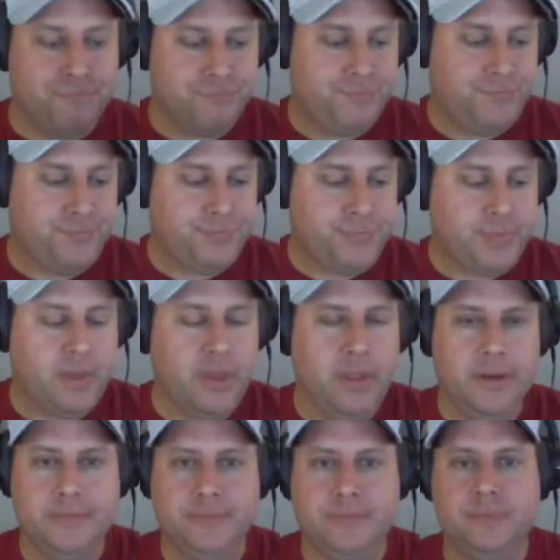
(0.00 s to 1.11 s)

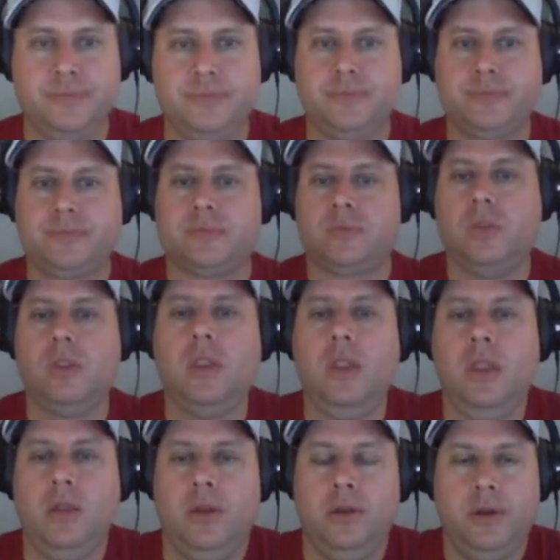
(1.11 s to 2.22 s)

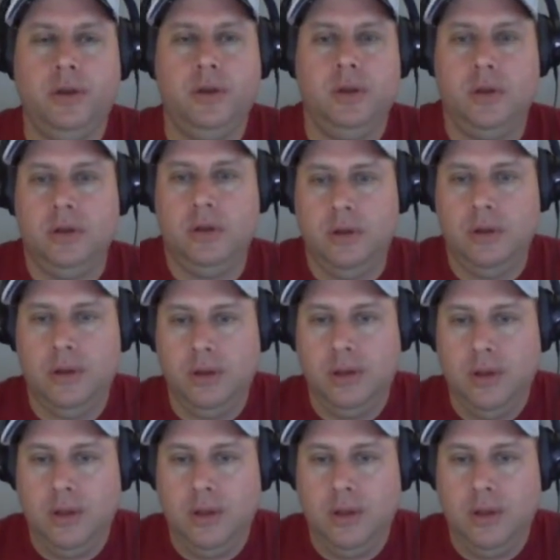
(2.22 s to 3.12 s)
No words are spoken by the person on screen.